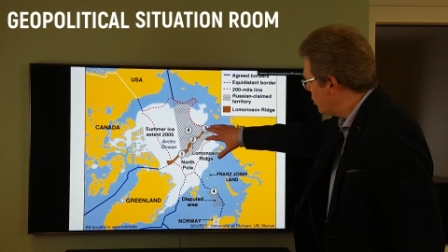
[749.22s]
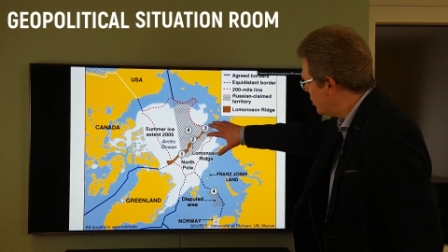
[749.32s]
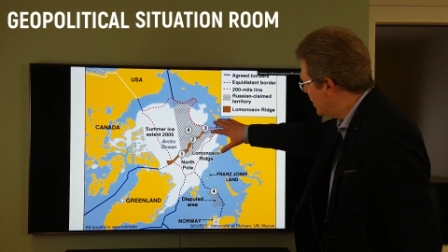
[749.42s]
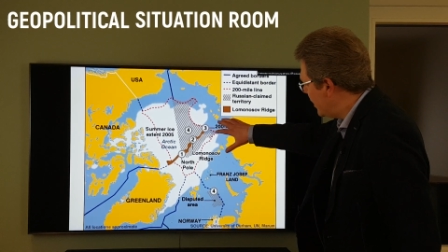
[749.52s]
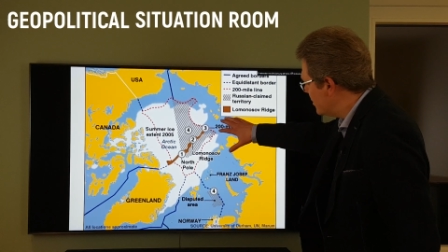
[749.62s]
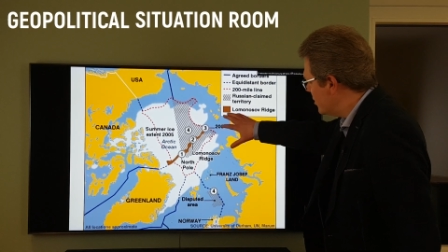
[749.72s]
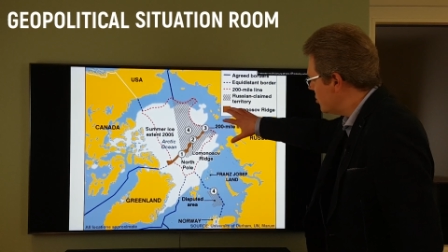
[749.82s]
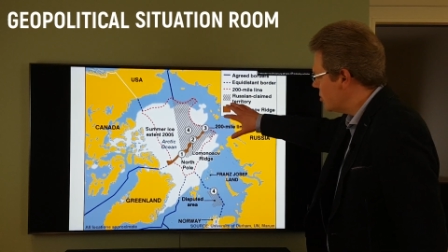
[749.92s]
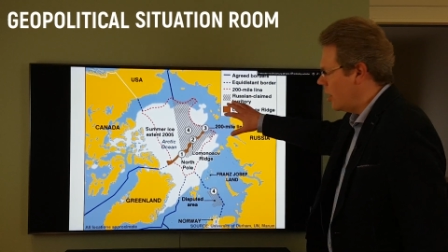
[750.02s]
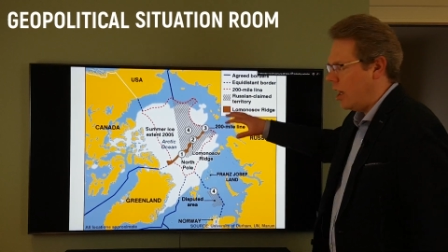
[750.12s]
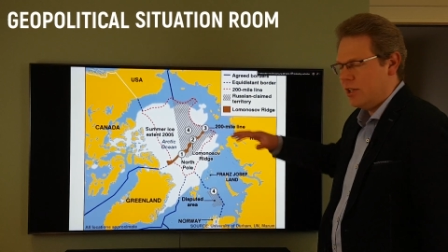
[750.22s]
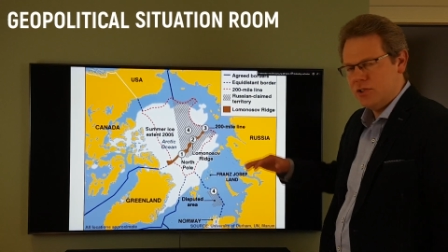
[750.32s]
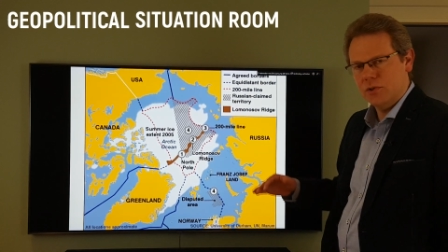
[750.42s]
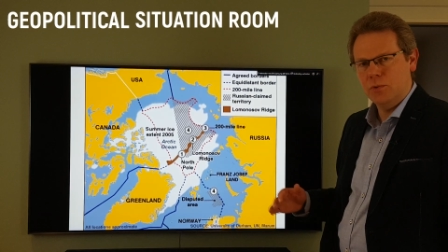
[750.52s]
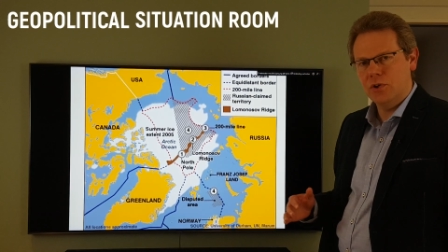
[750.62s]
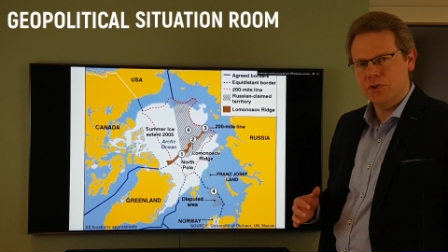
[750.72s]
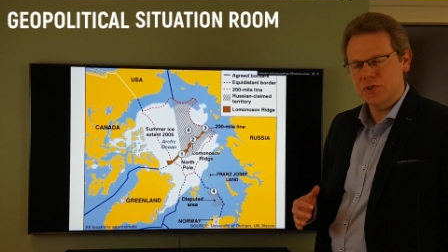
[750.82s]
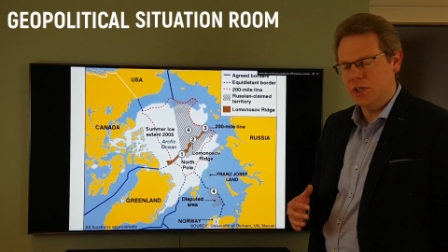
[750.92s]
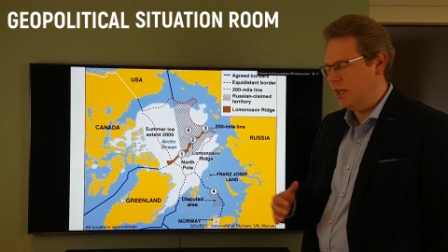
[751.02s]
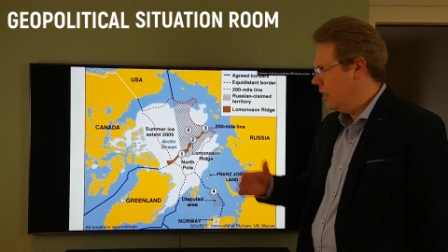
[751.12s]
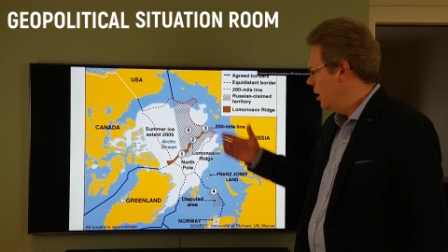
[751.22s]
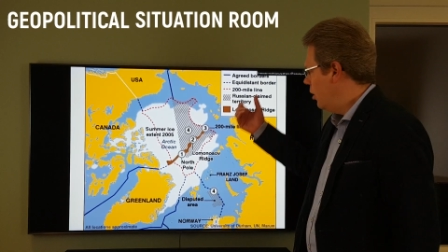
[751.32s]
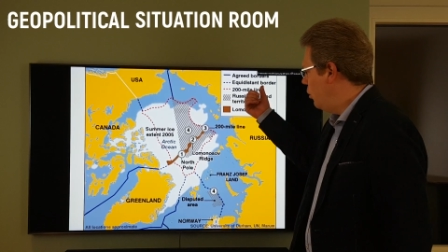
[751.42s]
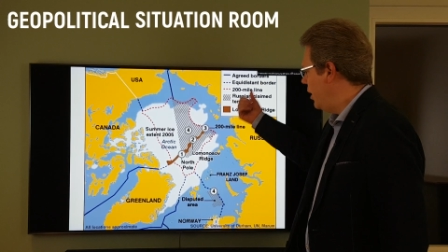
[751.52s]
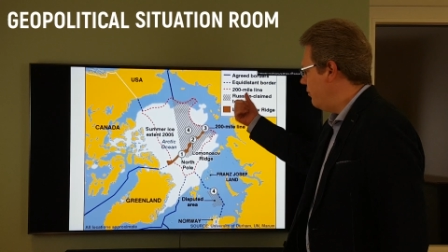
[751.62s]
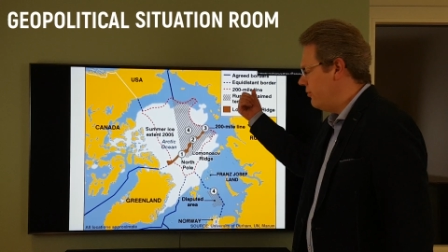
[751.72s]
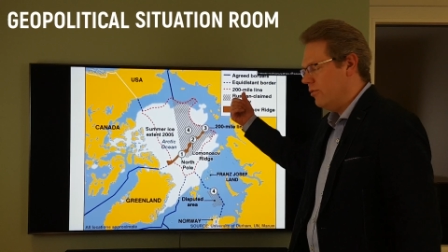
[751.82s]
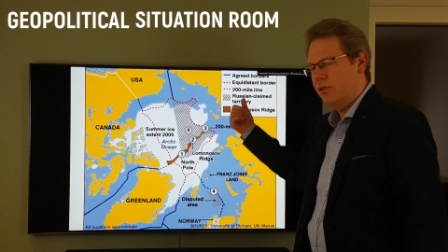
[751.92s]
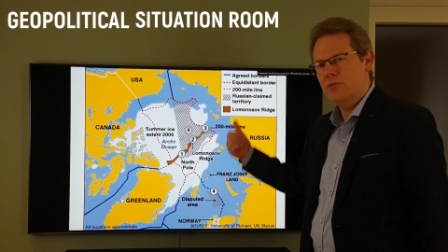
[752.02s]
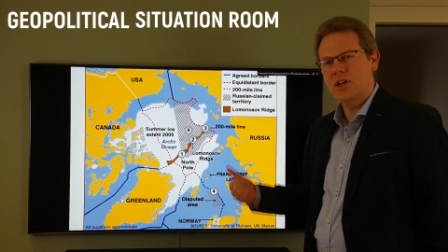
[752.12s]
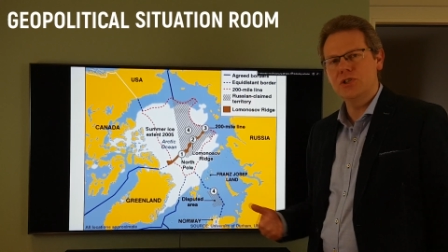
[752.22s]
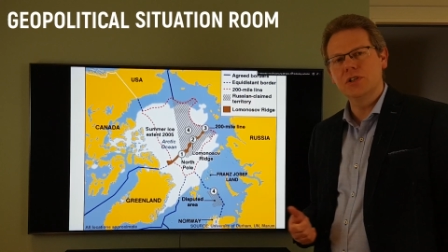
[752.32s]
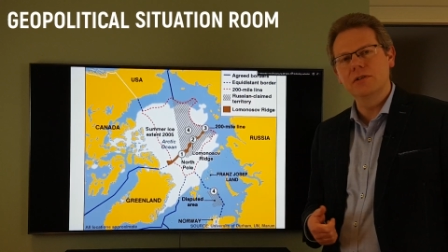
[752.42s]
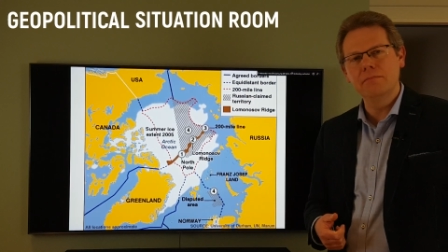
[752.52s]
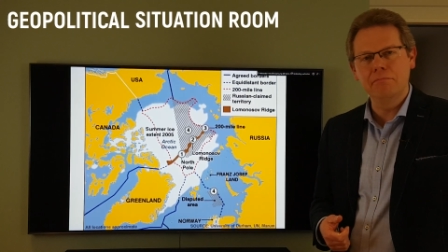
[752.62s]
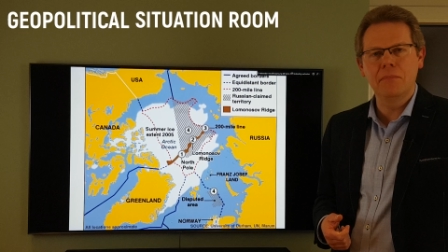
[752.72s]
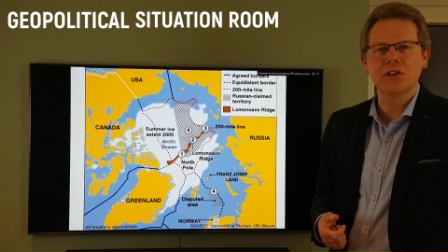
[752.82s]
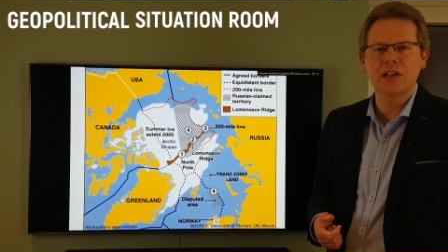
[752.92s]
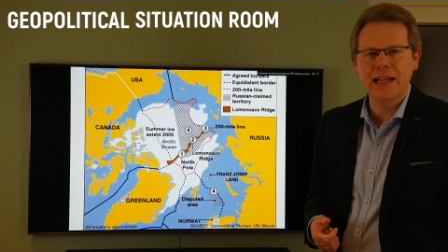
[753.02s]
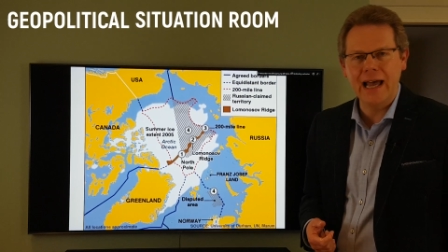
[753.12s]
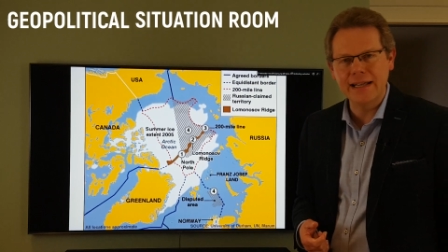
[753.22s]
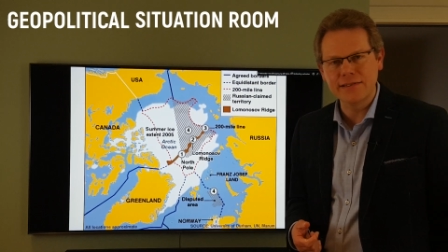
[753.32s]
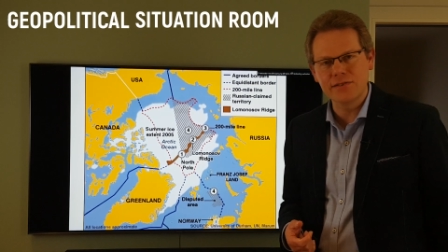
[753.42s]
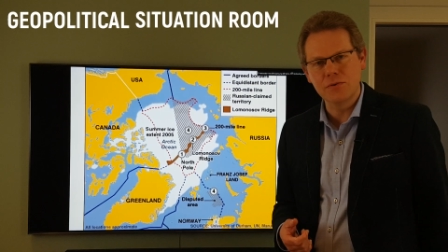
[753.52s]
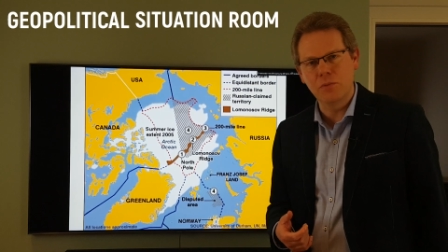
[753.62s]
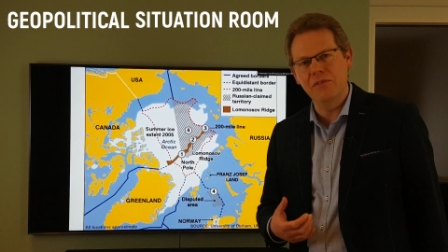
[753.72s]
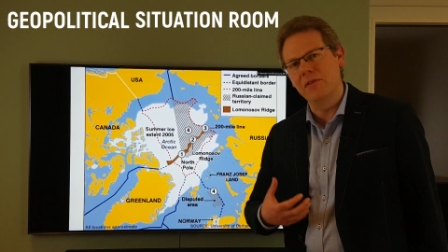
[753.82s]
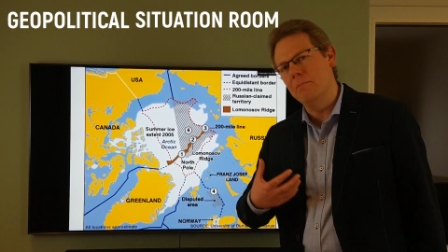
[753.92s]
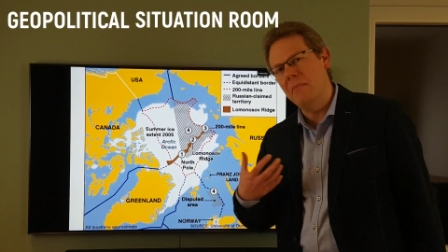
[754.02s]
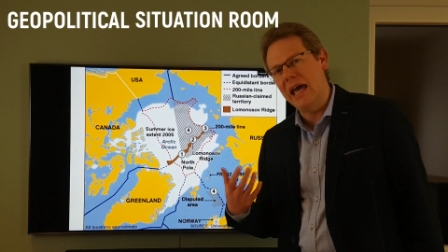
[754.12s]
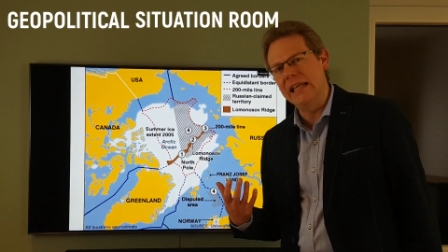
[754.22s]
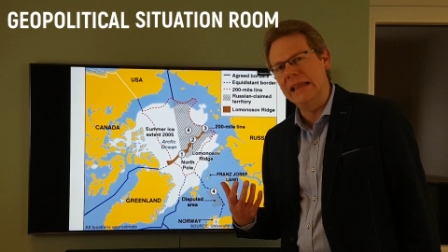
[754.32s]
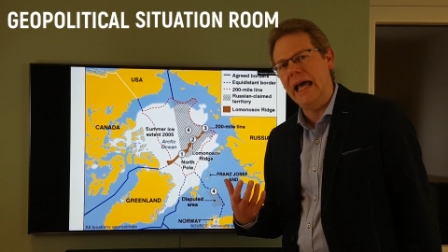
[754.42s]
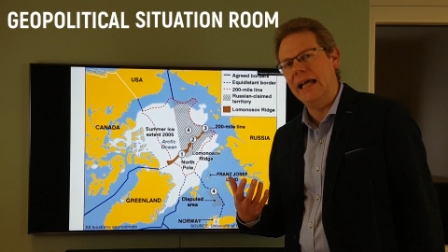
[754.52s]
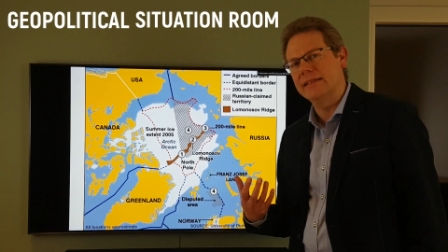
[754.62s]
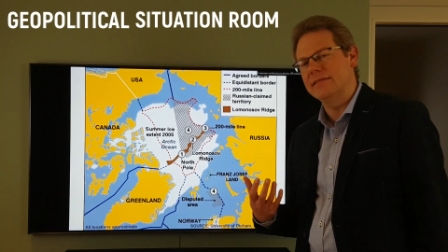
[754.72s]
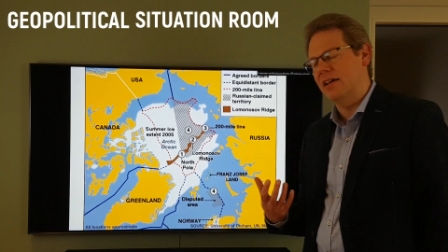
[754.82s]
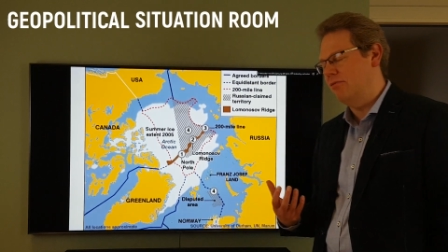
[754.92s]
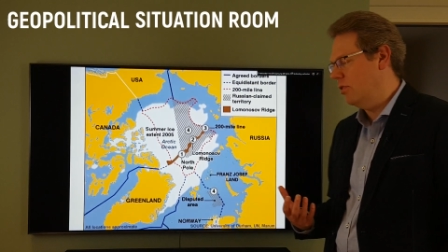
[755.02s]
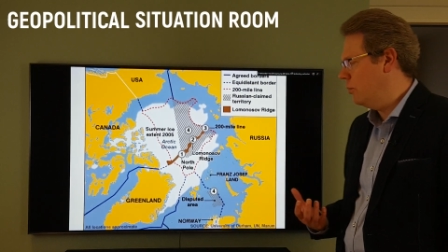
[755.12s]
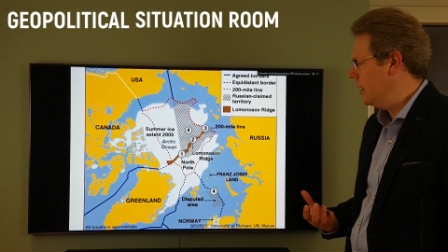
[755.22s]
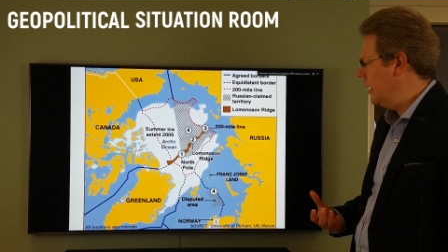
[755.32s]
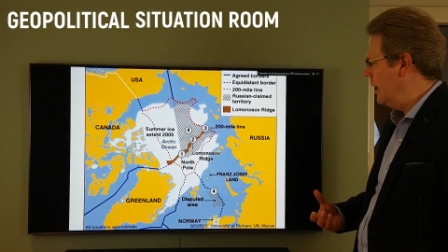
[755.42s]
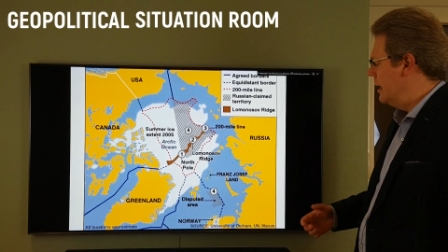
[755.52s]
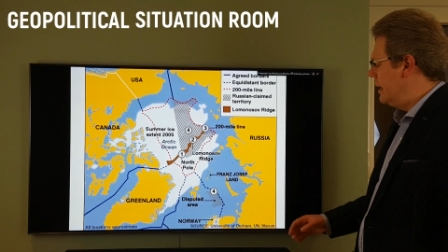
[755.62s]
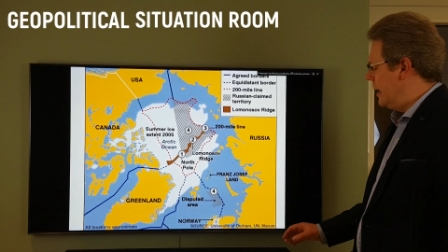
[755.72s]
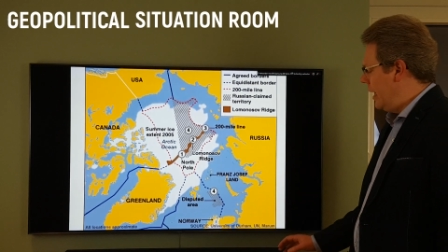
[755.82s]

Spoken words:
connected underwater with the Russian motherland, with the mainland, if you will.